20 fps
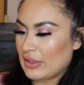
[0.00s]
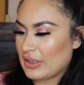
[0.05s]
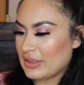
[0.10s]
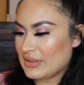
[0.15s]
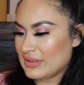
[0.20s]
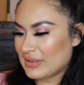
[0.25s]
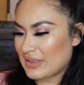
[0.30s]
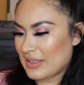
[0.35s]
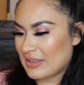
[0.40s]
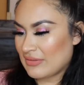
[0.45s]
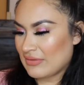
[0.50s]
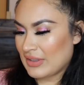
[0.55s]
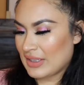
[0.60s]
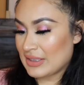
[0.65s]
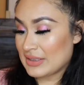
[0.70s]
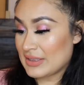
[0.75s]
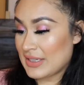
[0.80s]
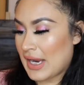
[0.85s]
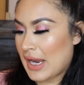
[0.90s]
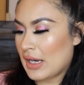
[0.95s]
It's kind of like a
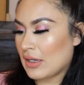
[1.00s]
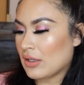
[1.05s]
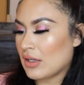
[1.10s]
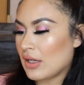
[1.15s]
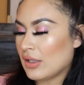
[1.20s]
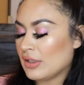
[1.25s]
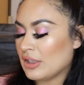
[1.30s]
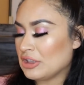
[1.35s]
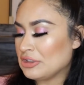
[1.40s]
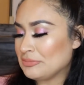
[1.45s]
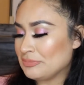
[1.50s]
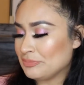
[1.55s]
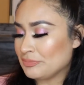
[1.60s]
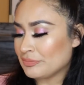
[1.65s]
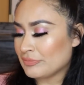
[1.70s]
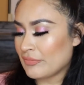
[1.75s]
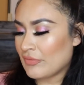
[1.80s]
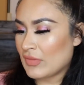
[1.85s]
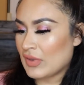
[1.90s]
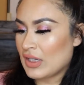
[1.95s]
tan color.
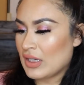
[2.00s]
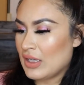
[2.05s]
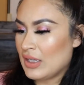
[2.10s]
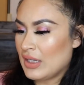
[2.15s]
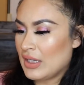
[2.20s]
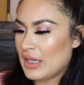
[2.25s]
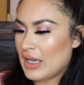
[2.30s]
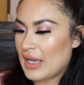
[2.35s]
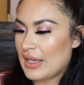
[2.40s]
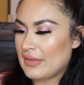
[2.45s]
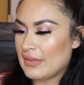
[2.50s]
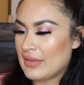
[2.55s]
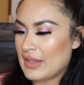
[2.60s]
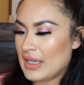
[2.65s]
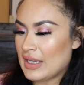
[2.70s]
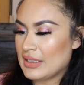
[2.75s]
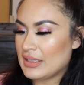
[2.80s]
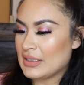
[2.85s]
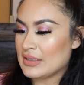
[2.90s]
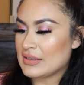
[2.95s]
And
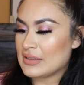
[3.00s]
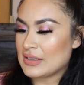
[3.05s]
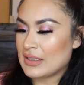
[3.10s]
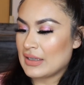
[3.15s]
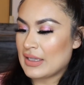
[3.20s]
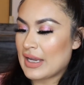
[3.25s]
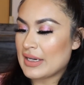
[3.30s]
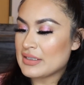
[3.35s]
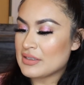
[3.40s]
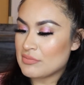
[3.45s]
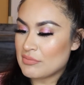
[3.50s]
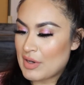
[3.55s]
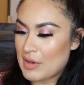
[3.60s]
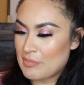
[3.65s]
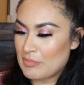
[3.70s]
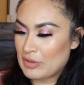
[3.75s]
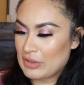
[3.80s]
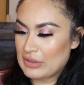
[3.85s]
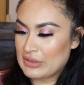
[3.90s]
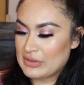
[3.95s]
then select
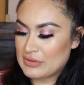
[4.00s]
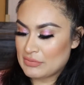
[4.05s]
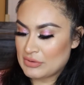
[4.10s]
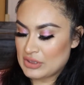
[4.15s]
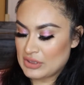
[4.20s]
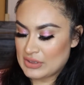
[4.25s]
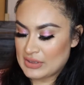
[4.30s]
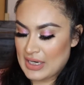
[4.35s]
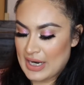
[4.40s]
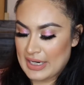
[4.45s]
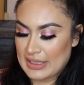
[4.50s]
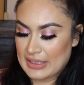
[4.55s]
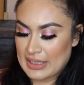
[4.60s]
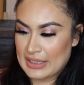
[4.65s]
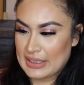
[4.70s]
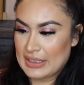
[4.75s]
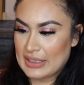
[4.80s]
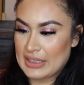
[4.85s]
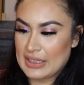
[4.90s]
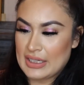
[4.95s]
members, which is
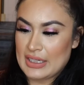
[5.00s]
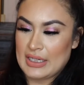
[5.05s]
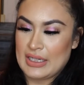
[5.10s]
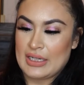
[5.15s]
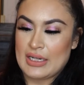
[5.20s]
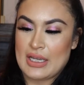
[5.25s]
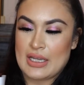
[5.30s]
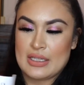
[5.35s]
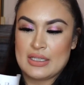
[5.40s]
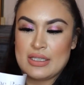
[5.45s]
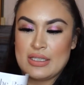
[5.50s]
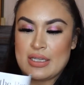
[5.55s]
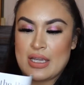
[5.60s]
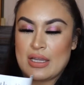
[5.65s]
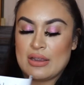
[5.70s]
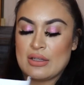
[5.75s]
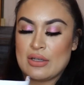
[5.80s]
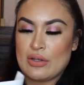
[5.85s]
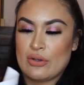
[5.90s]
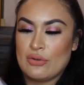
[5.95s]
highlighted in
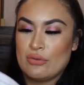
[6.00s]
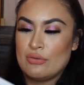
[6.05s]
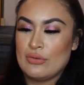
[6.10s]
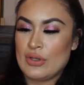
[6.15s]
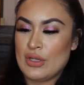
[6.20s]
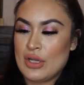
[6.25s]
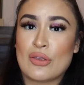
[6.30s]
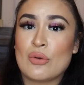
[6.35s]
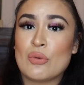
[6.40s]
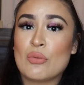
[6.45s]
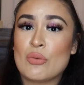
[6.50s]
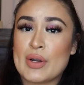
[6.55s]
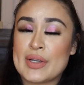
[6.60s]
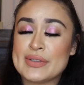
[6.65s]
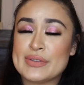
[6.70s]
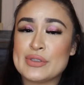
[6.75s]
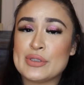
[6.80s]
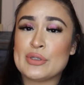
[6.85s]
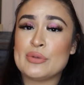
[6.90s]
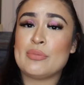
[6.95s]
yellow, are the
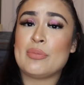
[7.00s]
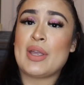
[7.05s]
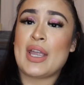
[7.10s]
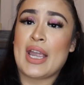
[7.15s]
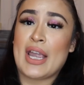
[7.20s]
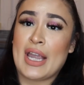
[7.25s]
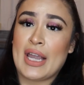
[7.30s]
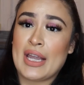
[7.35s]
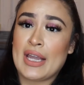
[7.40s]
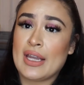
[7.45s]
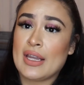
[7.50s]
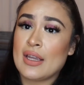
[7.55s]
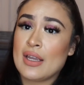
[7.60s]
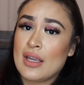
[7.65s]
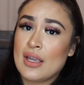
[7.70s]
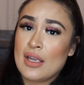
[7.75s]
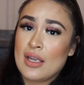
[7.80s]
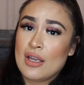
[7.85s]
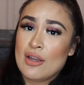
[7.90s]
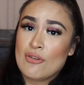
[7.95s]
ones who pay
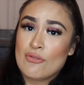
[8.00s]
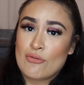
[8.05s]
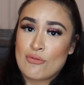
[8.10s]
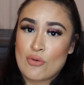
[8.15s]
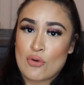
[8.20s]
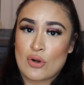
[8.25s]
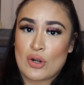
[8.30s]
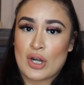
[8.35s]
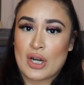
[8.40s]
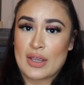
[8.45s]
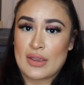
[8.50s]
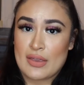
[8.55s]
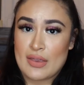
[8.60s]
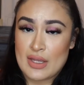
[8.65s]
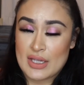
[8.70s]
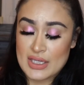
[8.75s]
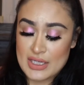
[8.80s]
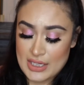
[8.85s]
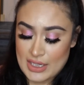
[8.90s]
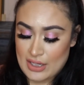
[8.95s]
for
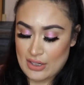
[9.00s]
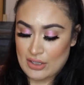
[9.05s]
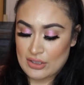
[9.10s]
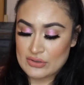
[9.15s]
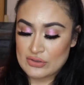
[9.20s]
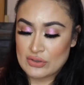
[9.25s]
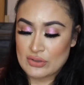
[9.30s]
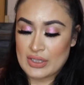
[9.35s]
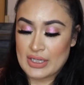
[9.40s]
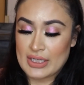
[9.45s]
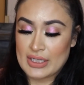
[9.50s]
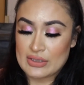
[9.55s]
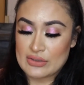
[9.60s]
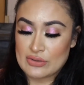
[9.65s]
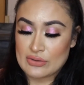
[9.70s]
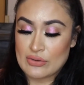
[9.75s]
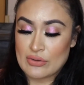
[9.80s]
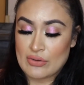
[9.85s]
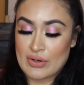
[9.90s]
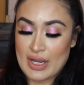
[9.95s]
the year. So they get to
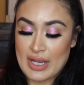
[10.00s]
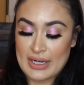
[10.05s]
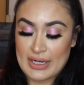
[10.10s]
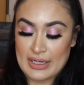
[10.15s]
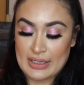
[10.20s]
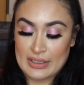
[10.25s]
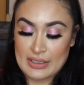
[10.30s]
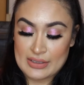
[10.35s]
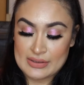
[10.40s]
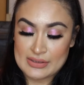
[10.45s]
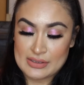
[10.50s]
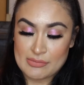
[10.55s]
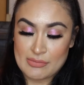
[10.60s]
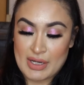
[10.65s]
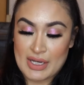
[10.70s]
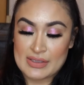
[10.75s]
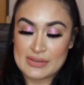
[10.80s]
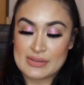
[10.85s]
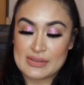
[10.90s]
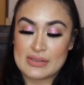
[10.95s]
go ahead and
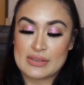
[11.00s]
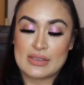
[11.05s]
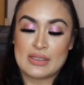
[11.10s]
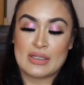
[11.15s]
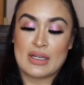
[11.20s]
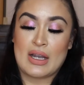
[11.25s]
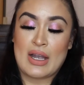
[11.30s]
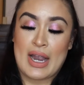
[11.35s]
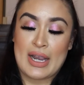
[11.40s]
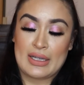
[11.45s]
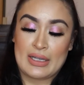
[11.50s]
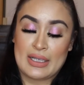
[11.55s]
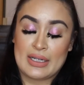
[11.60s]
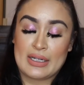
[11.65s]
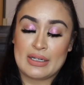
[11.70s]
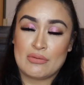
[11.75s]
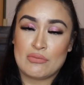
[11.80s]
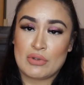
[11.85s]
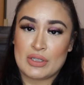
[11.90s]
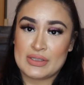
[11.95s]
customize the
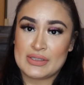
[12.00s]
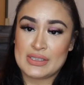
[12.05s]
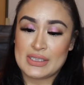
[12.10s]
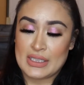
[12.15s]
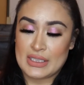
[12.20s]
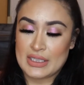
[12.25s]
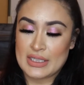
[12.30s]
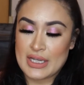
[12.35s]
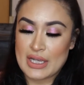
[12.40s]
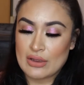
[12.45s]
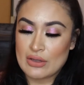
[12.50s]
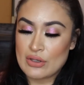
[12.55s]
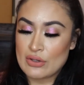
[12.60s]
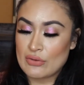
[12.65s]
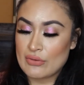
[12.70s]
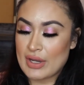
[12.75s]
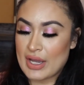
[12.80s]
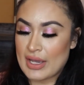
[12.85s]
highlighted ones in yellow.